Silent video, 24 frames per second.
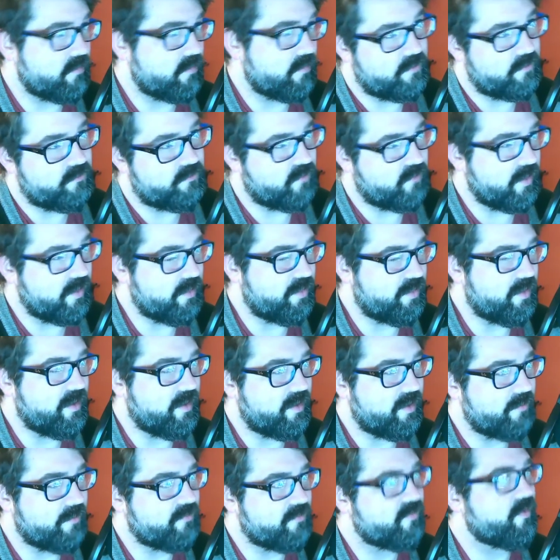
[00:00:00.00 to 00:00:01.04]
I'm trying to think.
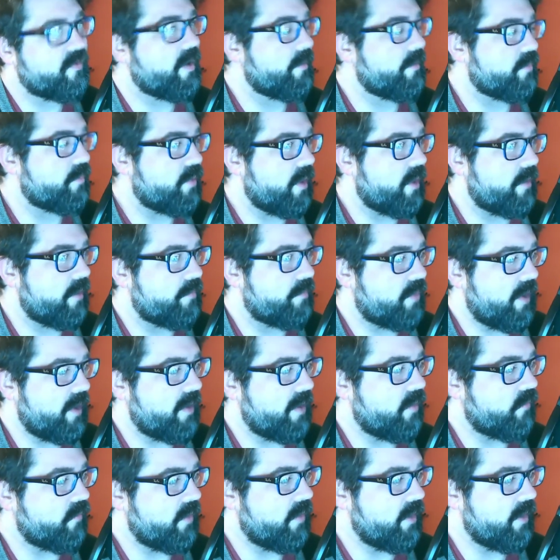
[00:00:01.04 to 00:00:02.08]
I'm kind of
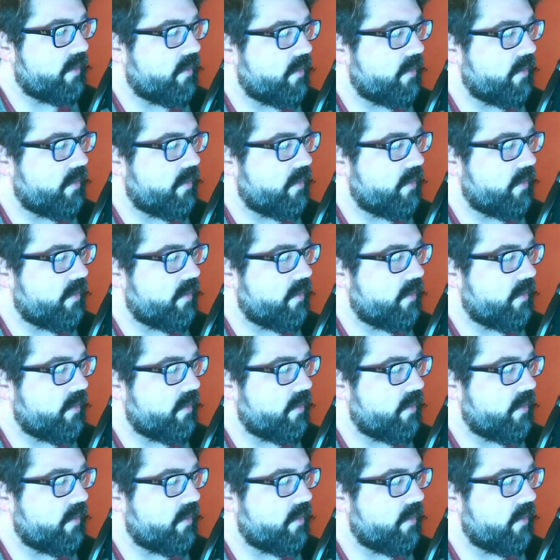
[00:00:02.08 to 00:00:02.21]
blanking right now.